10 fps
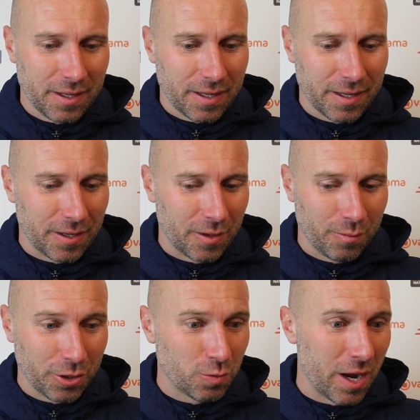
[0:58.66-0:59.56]

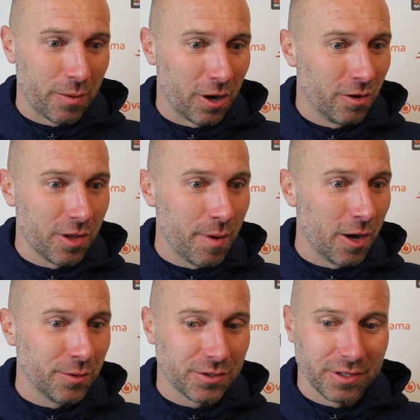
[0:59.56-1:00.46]
But it's where we are at the
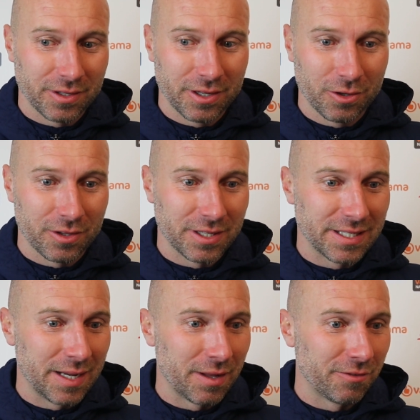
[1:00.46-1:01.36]
moment, and you look at the
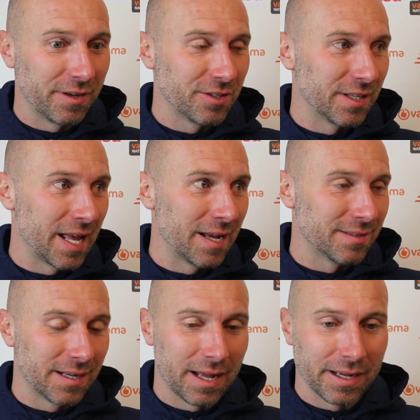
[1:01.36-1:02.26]
team that finished the game
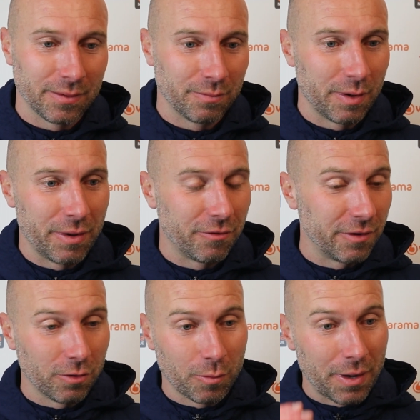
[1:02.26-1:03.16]
today, and my
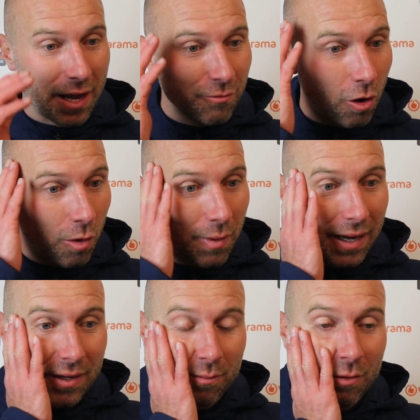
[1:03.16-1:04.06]
midfielder playing right
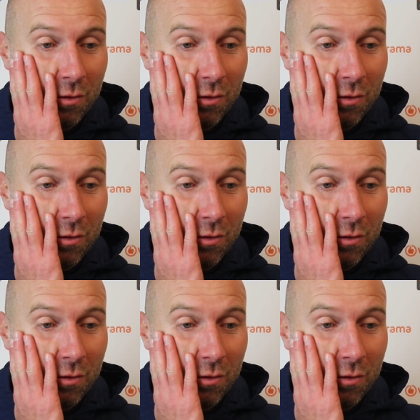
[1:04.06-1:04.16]
back, and